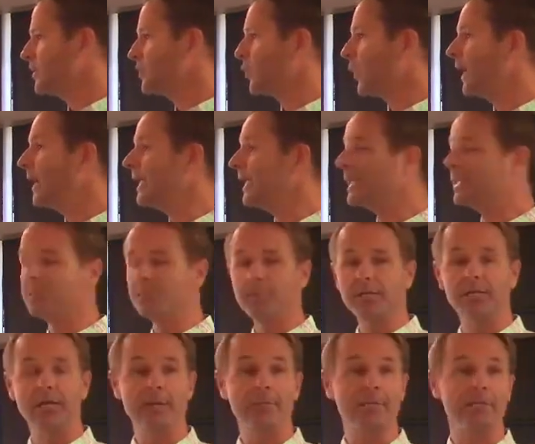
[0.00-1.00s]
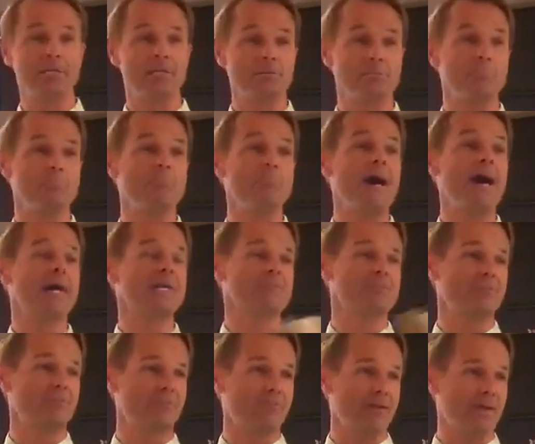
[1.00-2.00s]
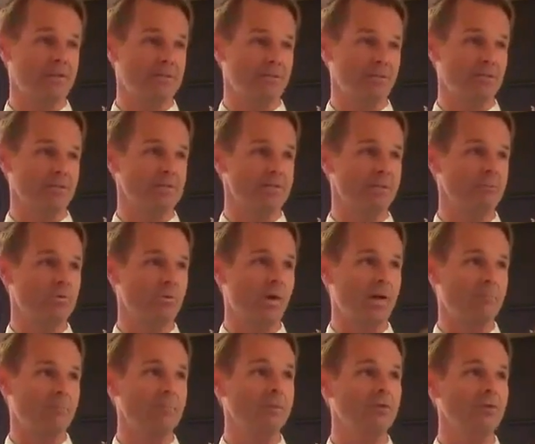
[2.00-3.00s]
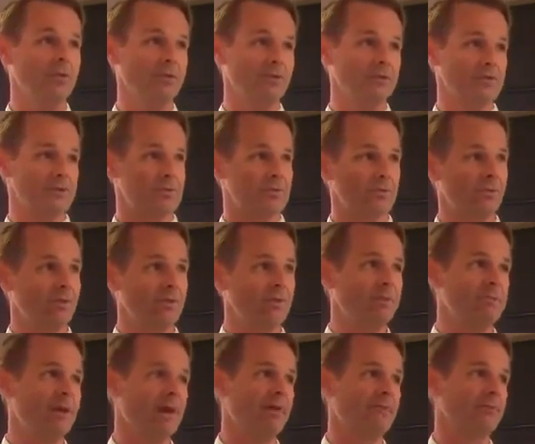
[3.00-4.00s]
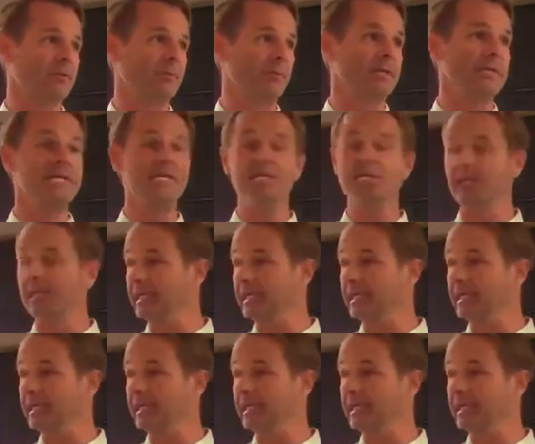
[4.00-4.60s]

Dwight ends up becoming this massive evangelist named Dwight Moody. There's a school named after him, and he